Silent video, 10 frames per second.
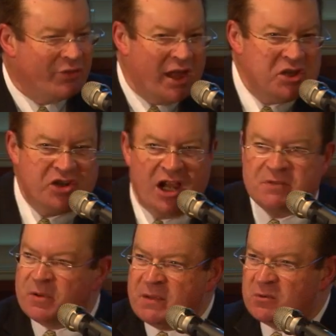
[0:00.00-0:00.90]
They
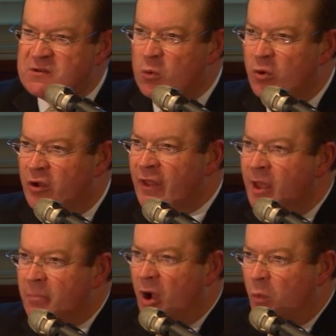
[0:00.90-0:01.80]
judge people's
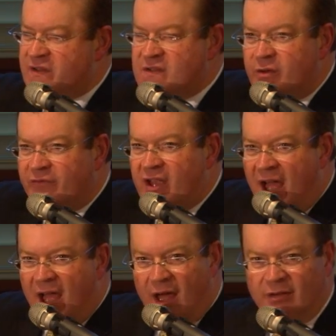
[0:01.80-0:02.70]
worth by what sort of
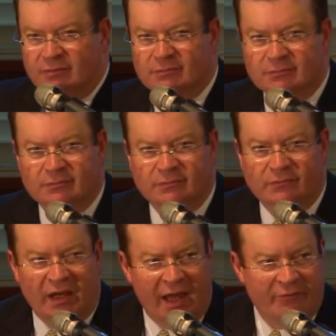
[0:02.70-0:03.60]
car
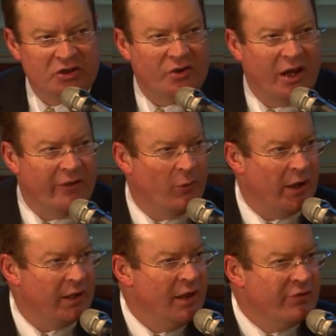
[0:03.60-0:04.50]
they have in the
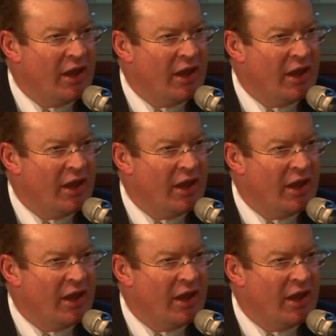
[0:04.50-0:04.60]
driveway.